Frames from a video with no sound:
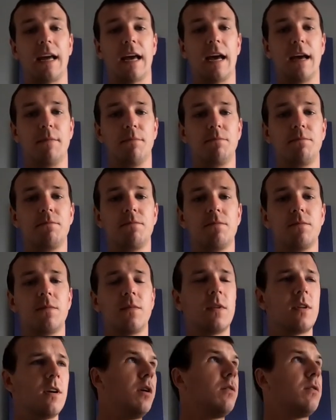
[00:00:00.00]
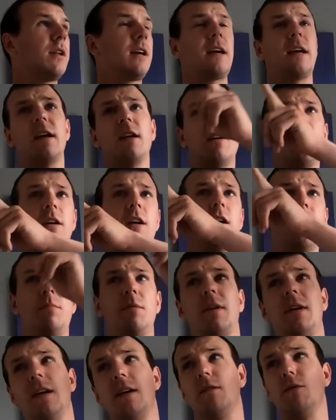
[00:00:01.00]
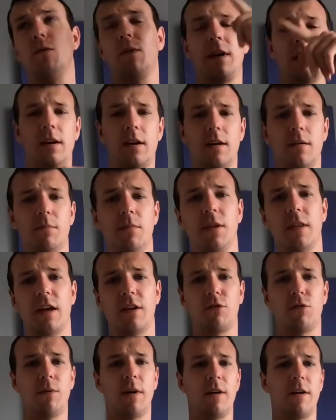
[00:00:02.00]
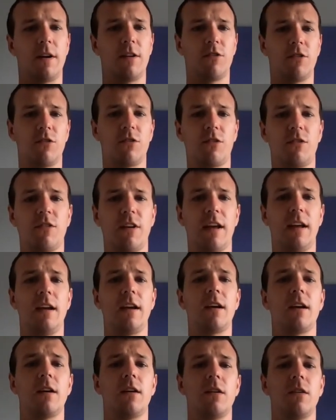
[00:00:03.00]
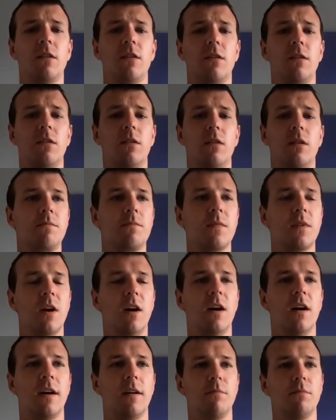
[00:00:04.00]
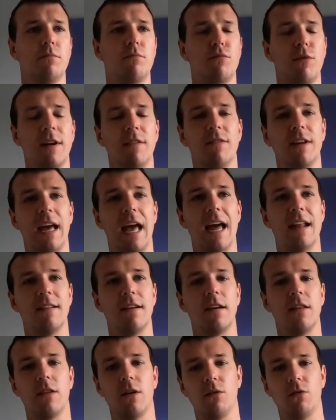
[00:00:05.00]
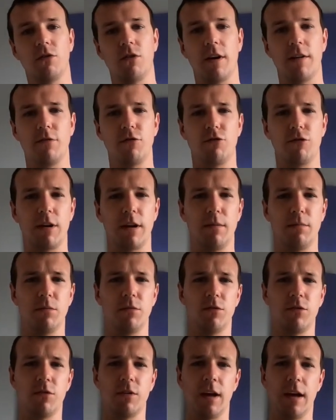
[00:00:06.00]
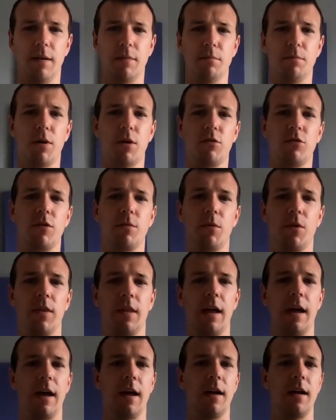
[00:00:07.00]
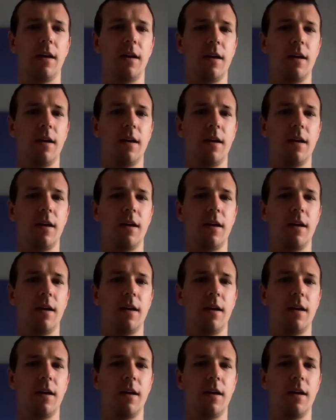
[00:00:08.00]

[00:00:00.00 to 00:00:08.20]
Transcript: Game. I'll link it like up here or here, but that's where I just take, I briefly edit those live streams and post them on there.